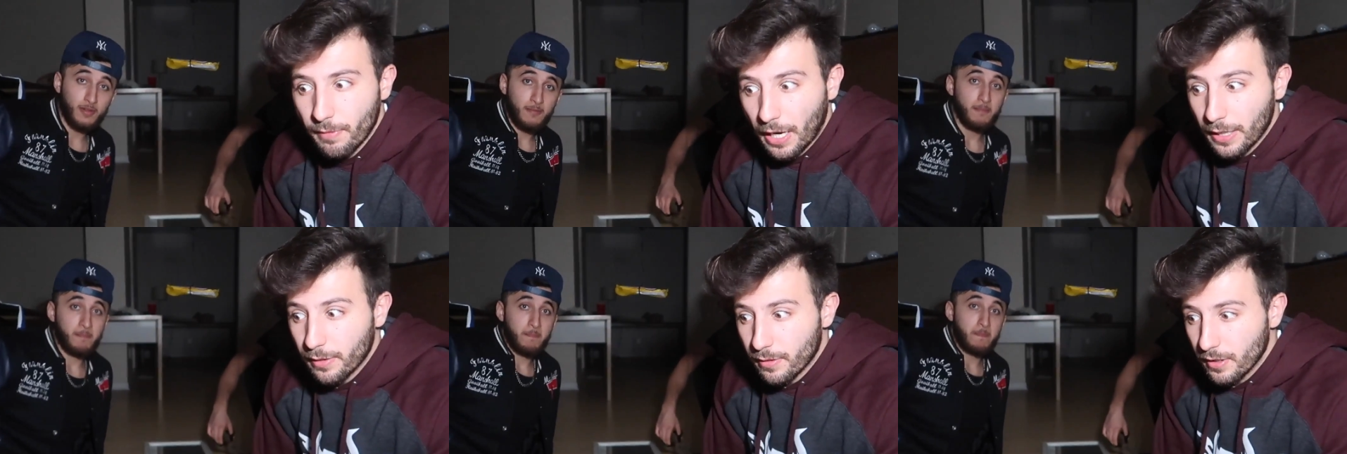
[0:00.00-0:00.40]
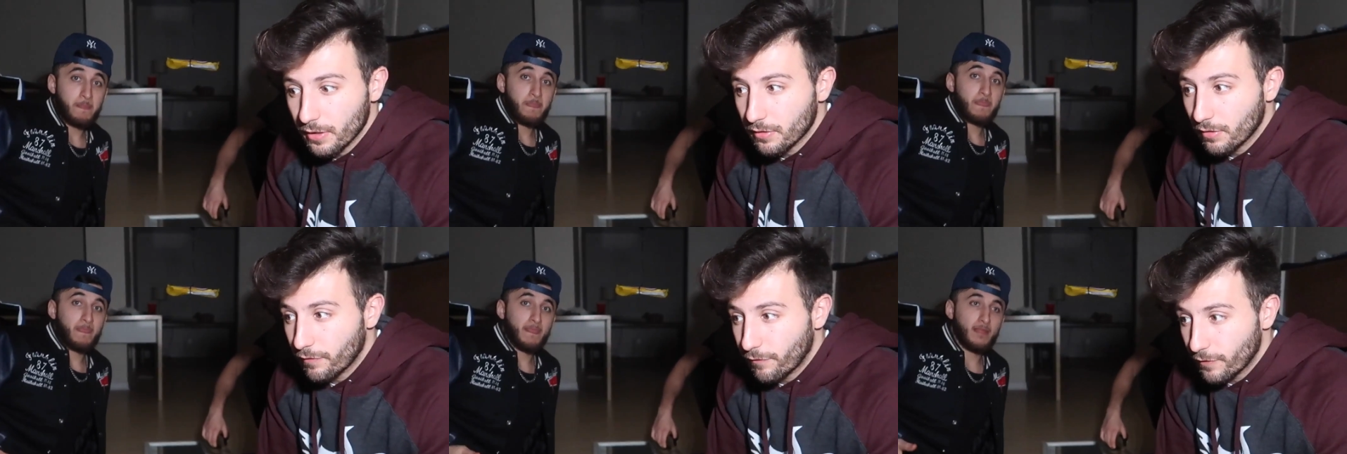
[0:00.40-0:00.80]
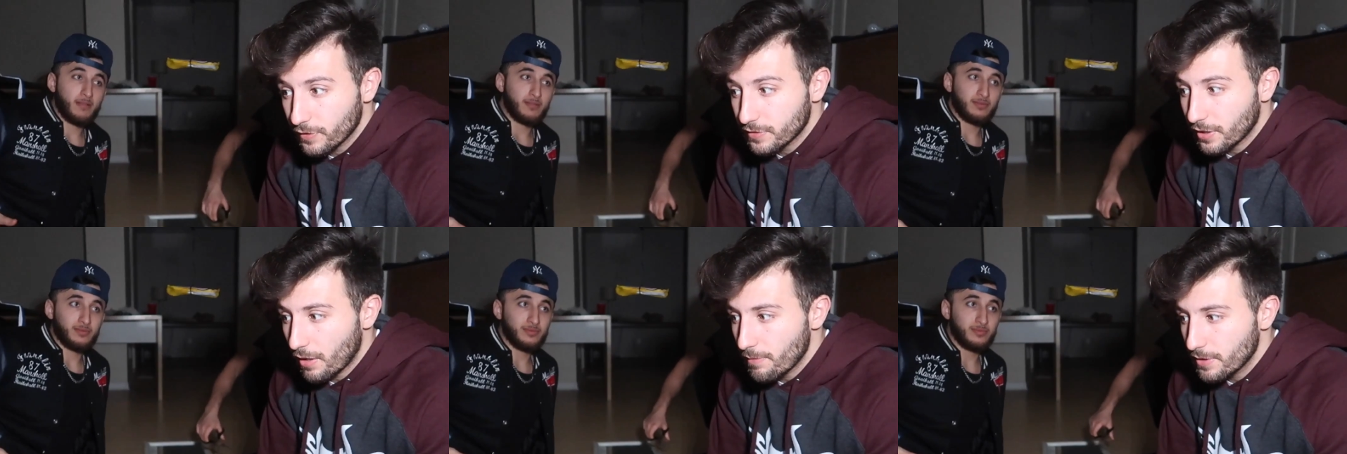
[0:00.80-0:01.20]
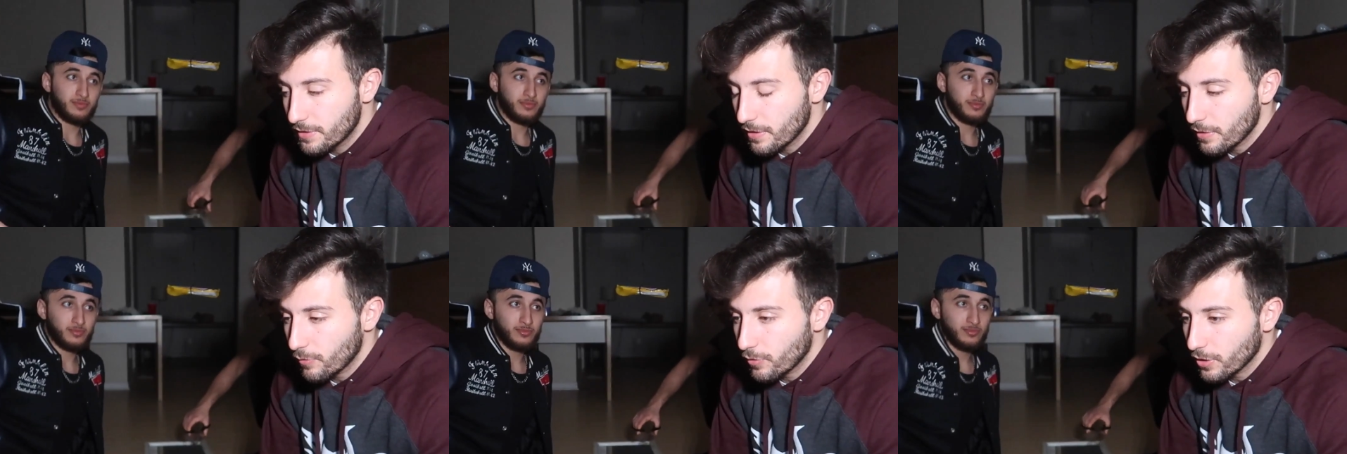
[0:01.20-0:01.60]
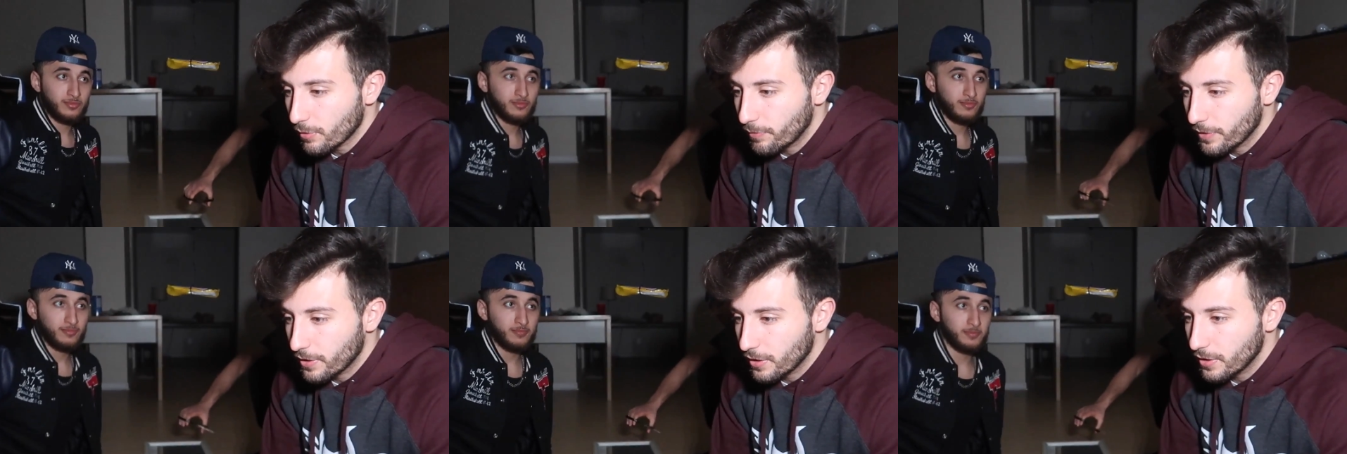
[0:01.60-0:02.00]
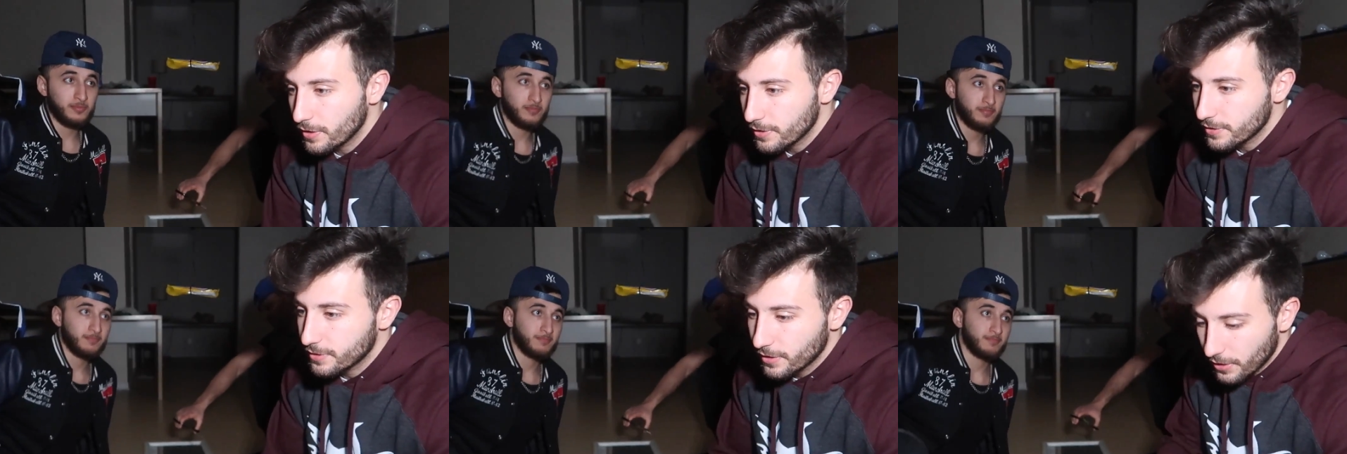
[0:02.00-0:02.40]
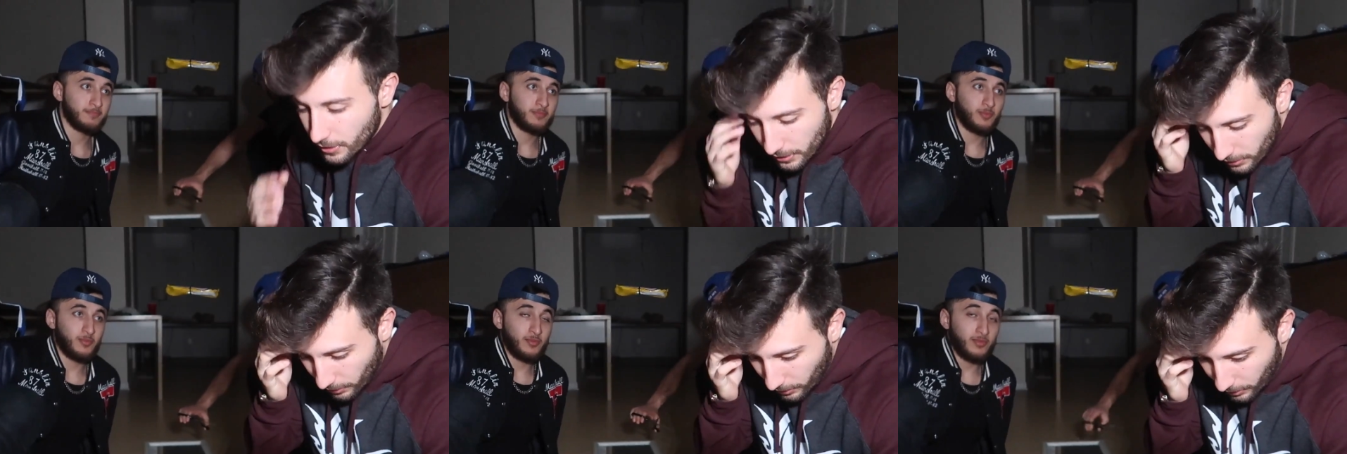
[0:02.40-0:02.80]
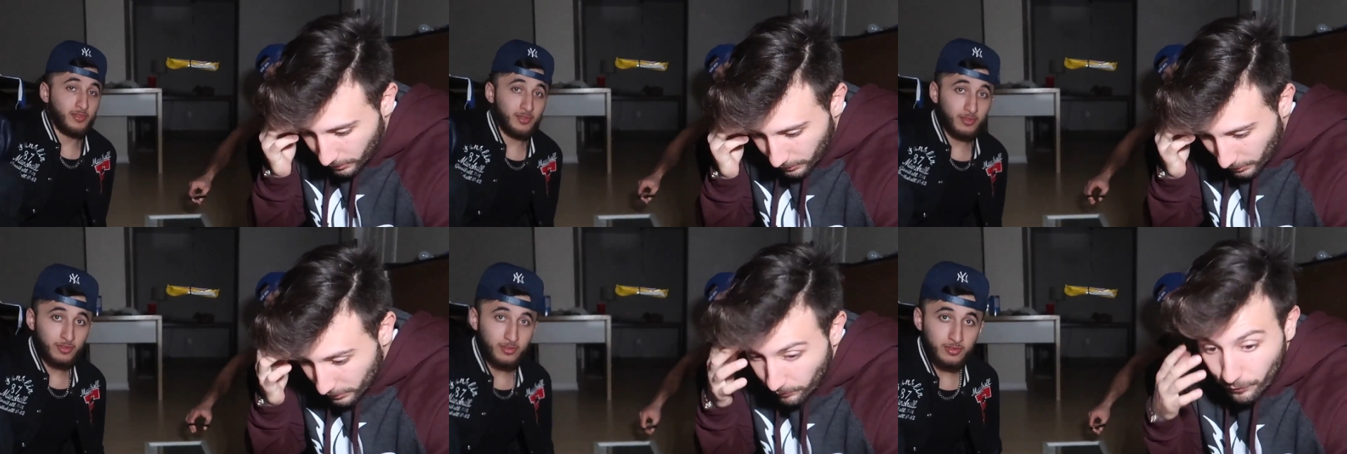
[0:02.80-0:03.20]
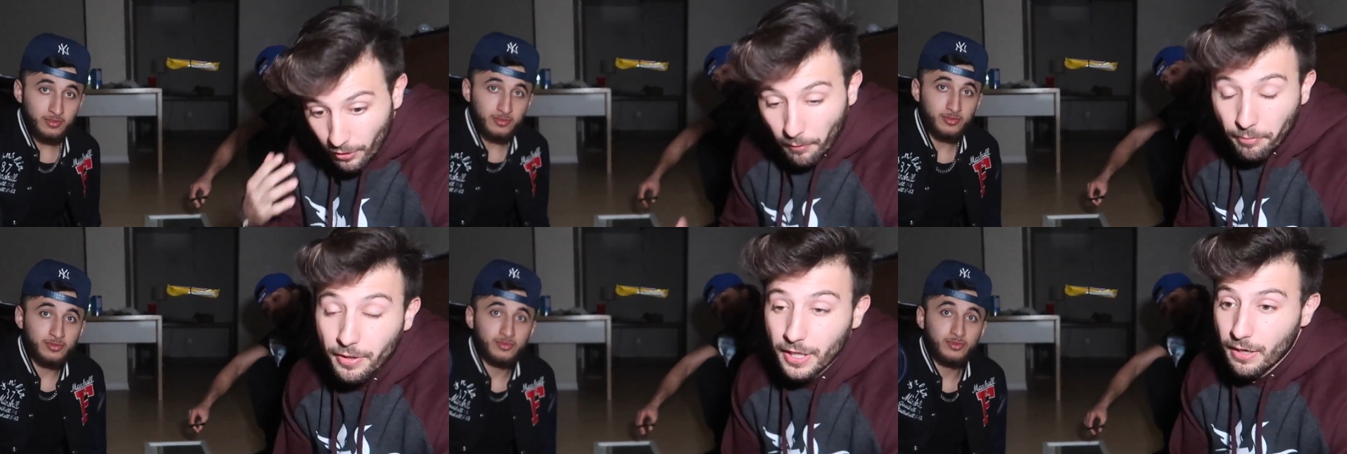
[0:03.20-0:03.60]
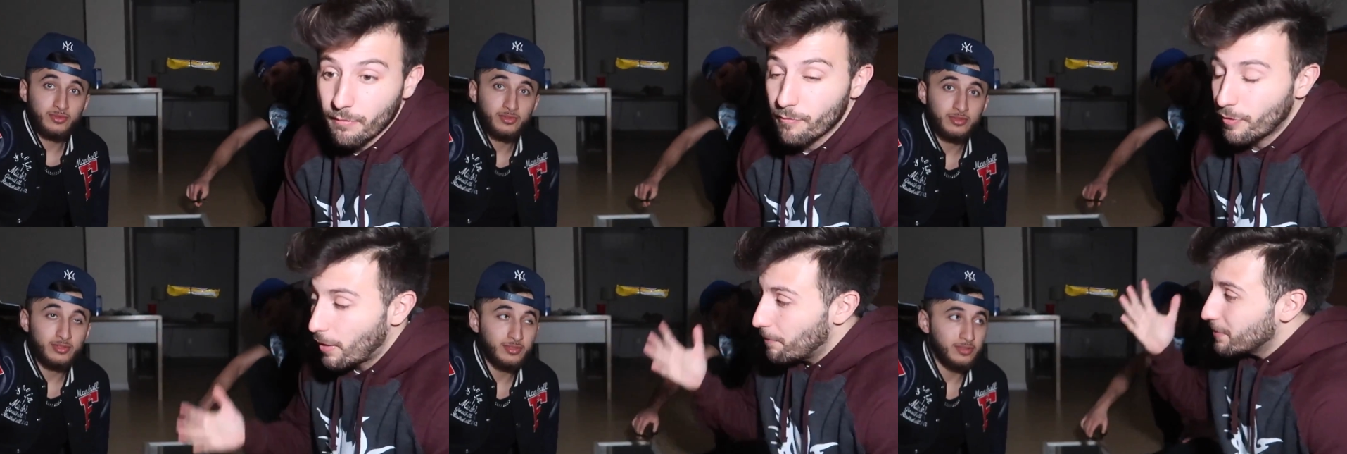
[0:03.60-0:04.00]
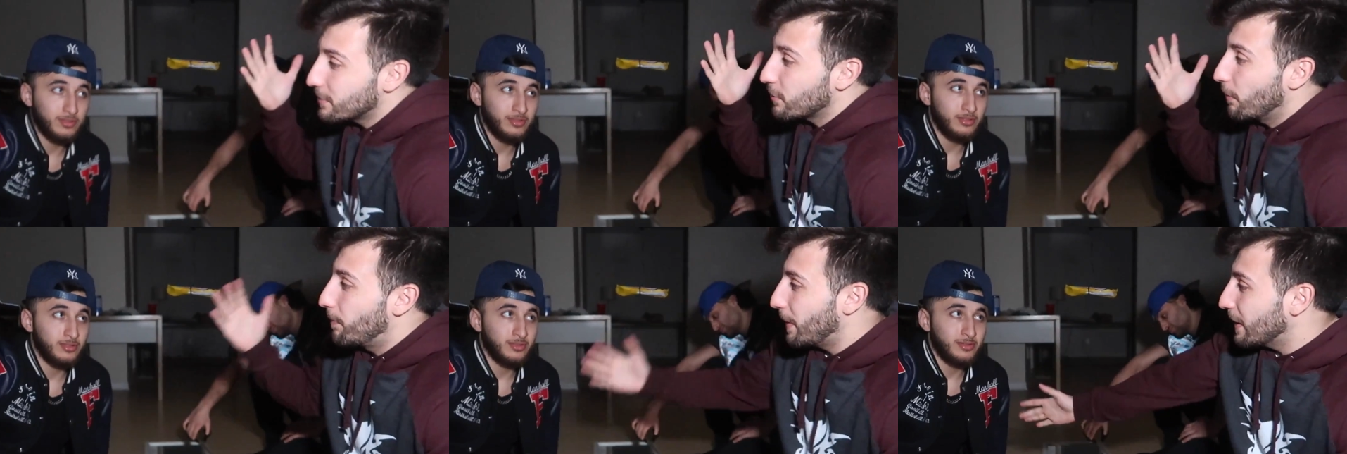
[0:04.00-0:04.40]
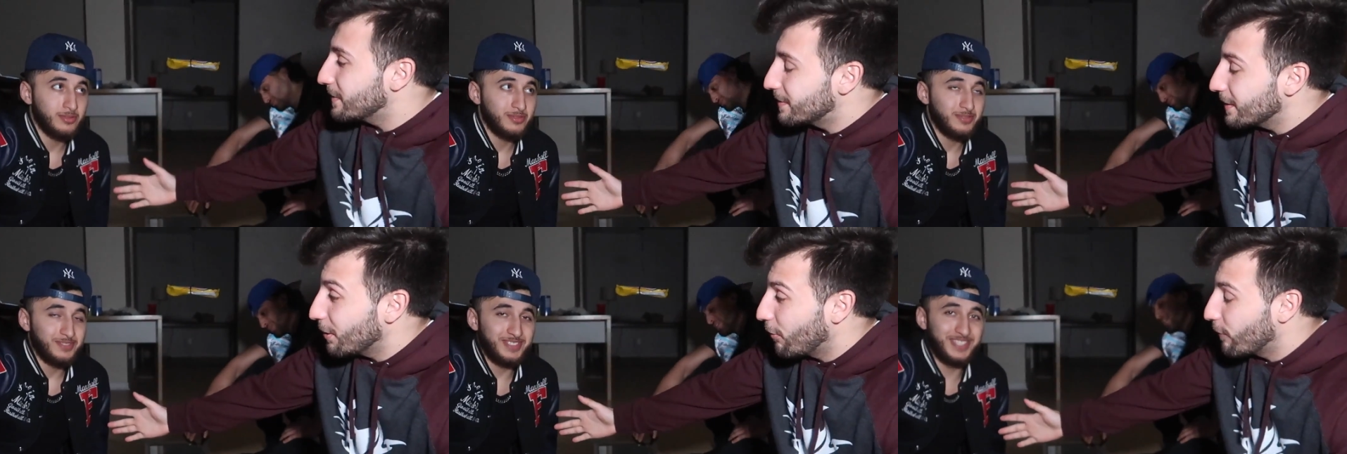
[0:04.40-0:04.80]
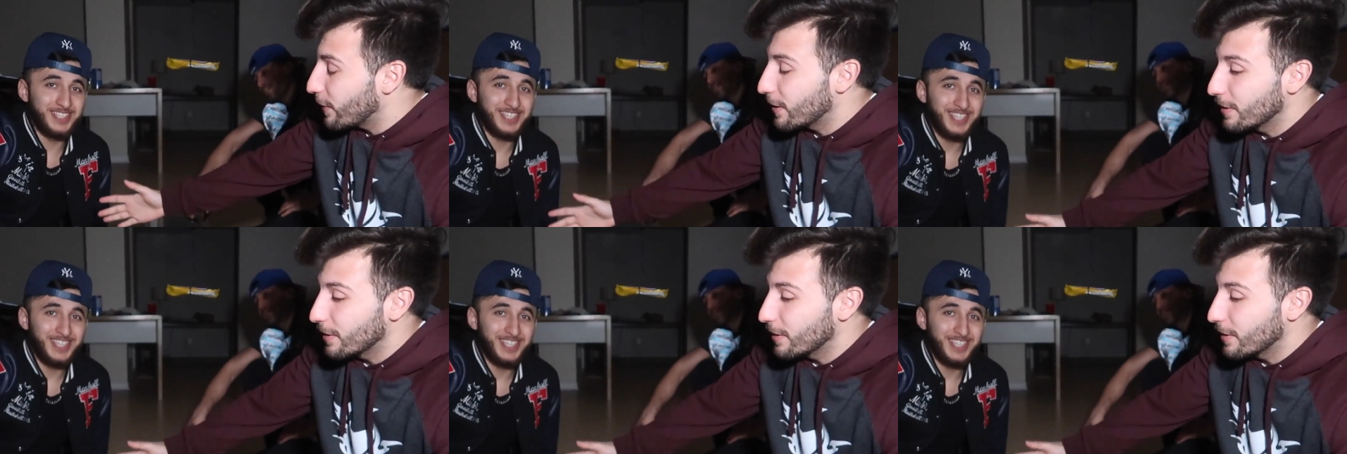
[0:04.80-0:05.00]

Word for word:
Speaker 1: I think their first time it didn't work because not to put a blame, but Mr. Baizy over